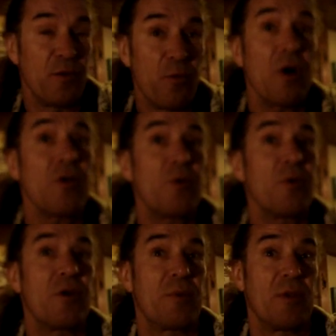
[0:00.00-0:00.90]
you want to
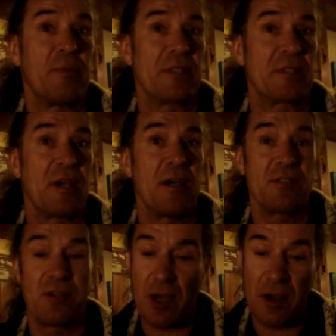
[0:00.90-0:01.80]
work with the best
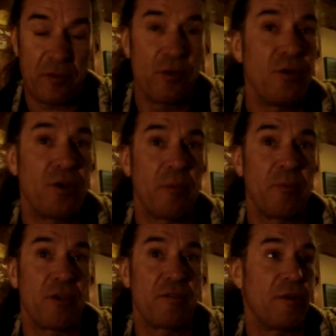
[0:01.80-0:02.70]
guys, you have to hook
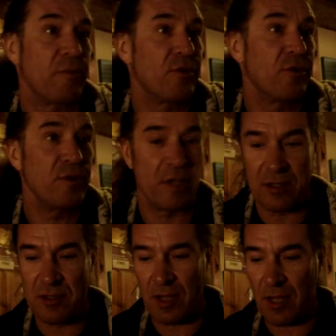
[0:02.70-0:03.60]
up with the film crews
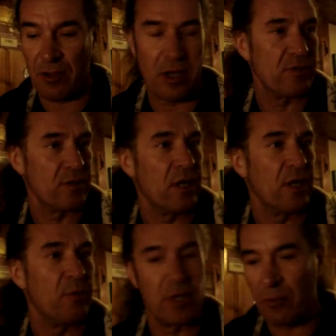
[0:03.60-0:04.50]
and tell the guys,
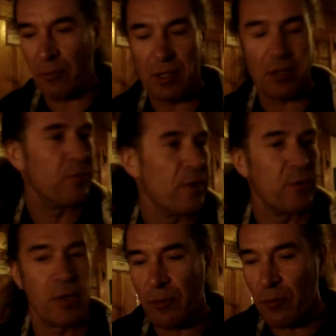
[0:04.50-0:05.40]
okay,
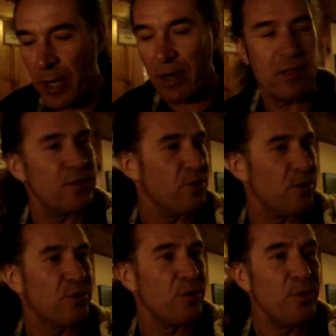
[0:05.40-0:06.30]
where is
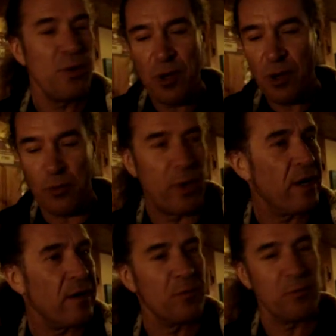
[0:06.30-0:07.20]
your crew?
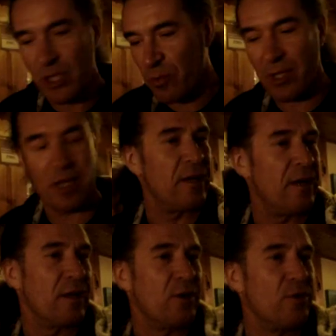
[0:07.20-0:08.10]
Which one can
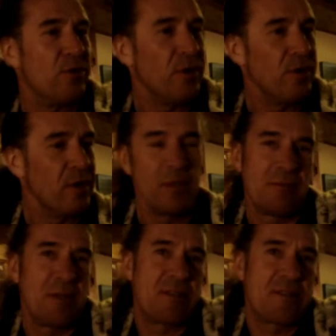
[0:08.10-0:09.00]
I go?
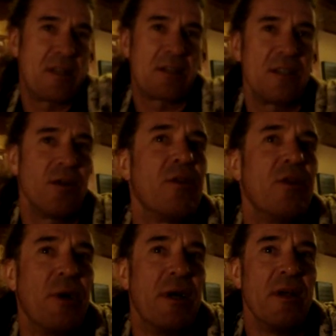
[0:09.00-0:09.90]
That's the
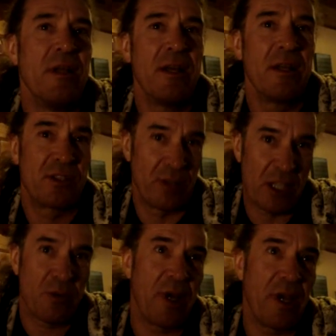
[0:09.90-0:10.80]
only way. So
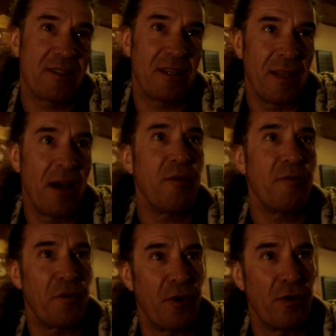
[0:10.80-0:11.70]
that's why I said now
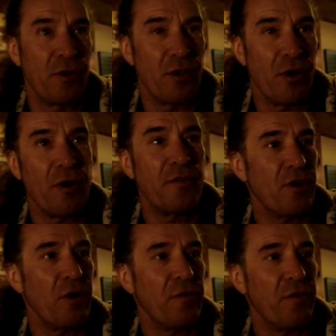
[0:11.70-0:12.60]
for a young
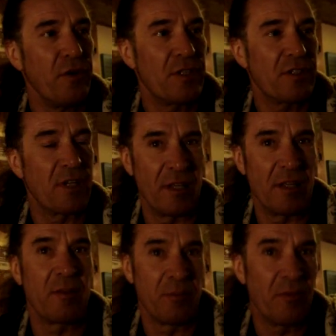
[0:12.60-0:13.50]
photographer, it's getting,